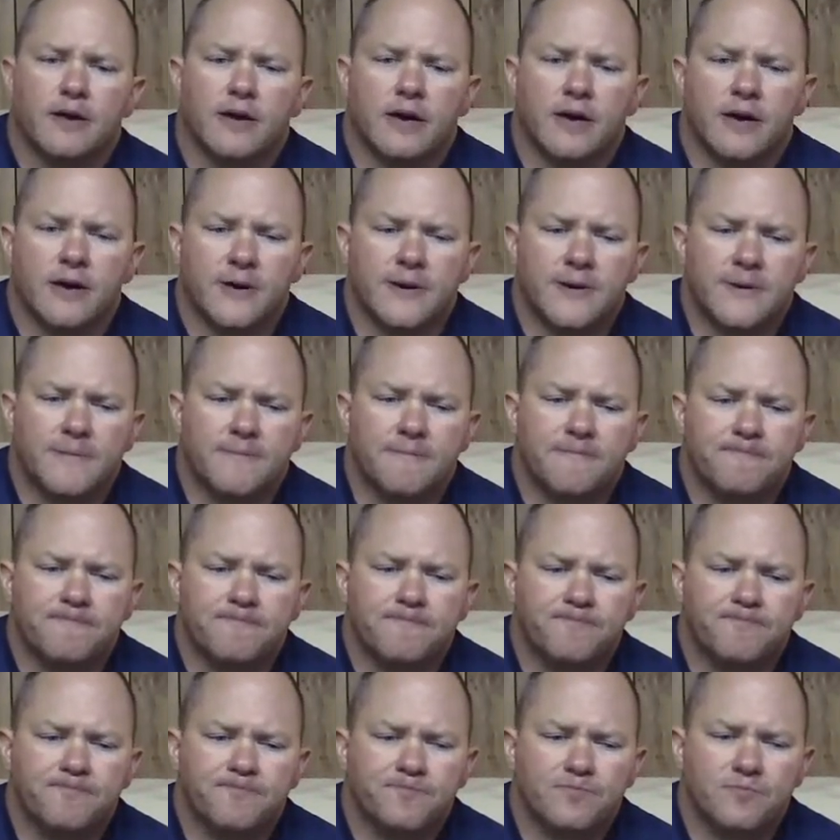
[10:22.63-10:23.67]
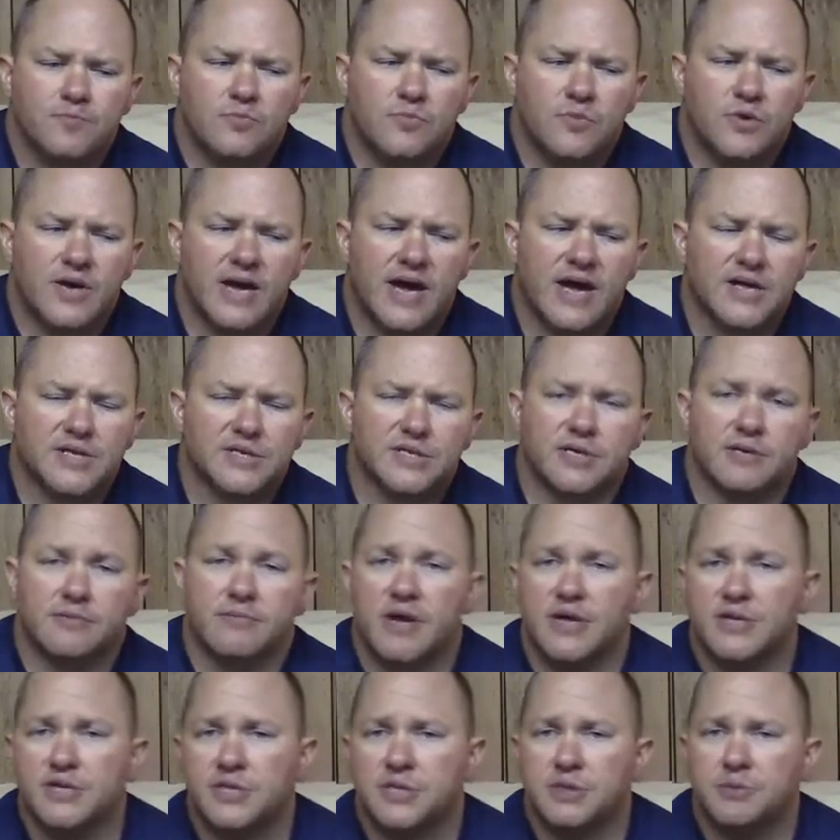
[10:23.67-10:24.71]
Um, you guys can
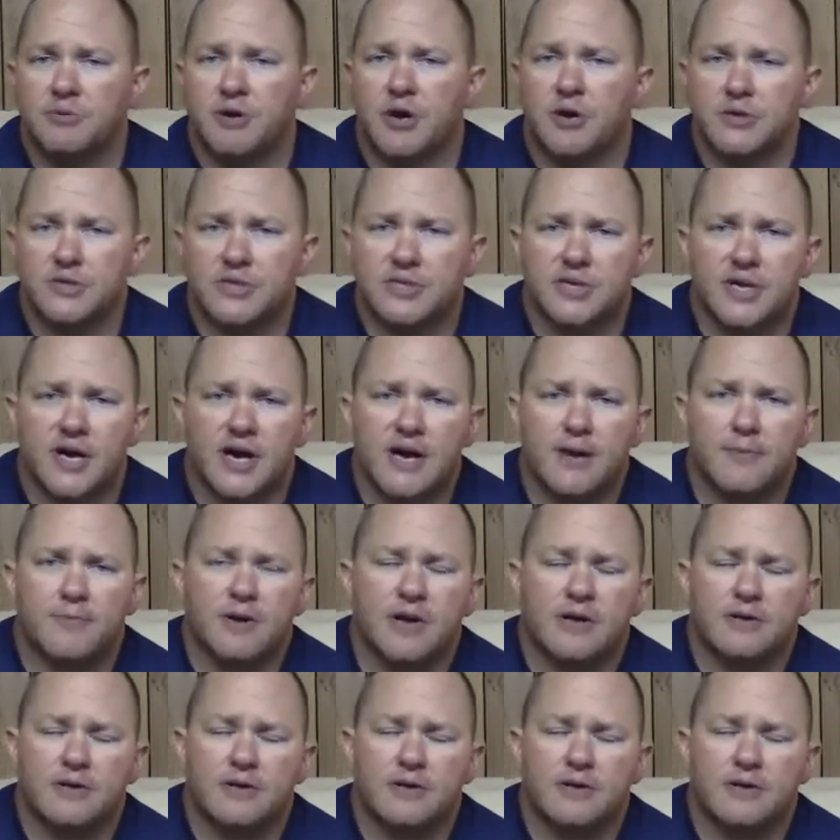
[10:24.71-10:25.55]
message me on Skype.